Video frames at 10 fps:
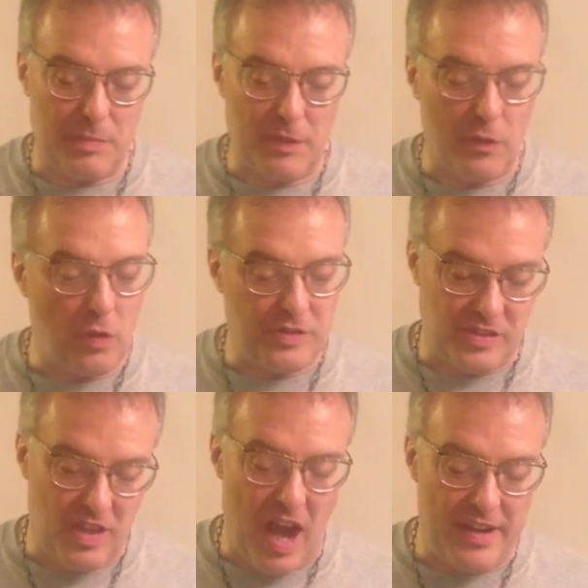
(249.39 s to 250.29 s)
but of
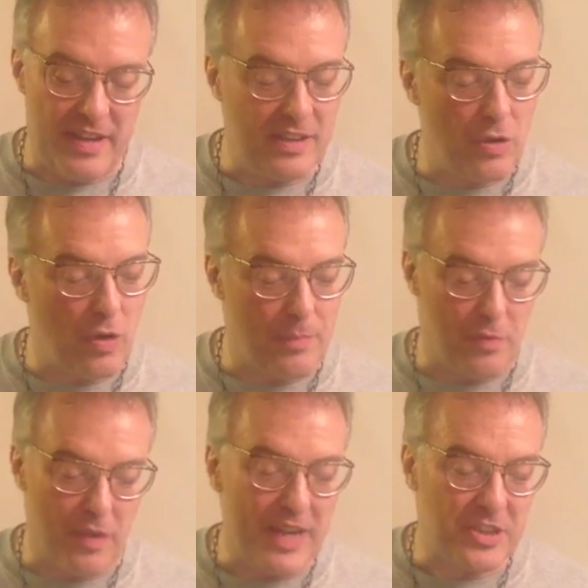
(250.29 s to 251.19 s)
course not in
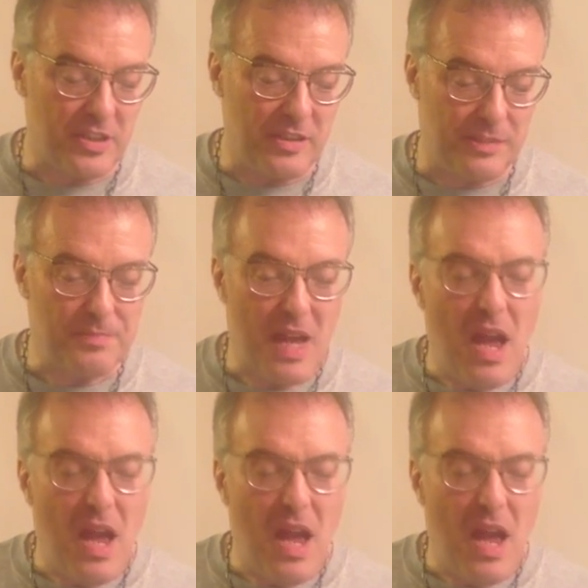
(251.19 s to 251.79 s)
corporations.